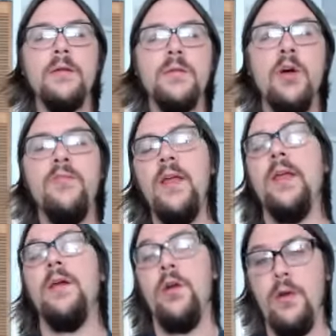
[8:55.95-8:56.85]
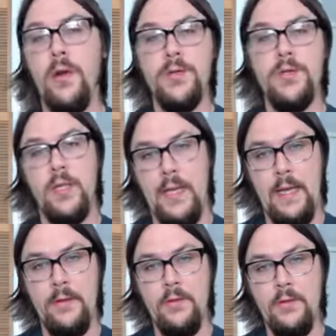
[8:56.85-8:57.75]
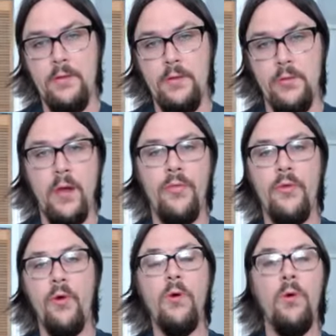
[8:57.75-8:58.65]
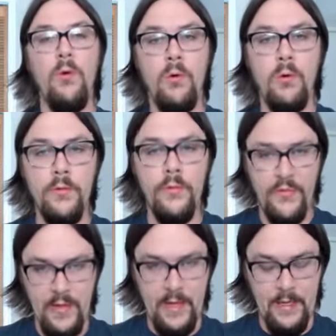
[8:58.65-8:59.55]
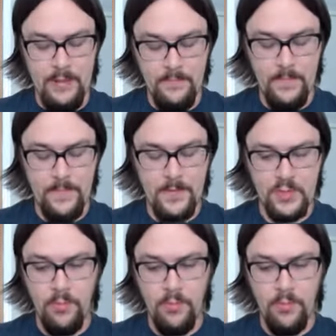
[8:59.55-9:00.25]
Tufte encouraged that throughout the whole day. So